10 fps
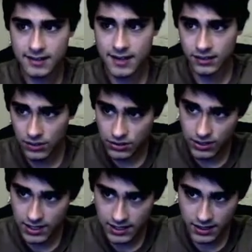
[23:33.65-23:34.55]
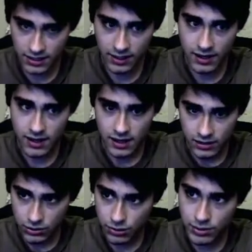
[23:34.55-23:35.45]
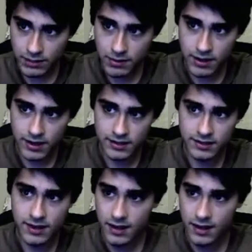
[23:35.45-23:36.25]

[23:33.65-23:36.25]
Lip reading: as soon as you get here, do a quick pause.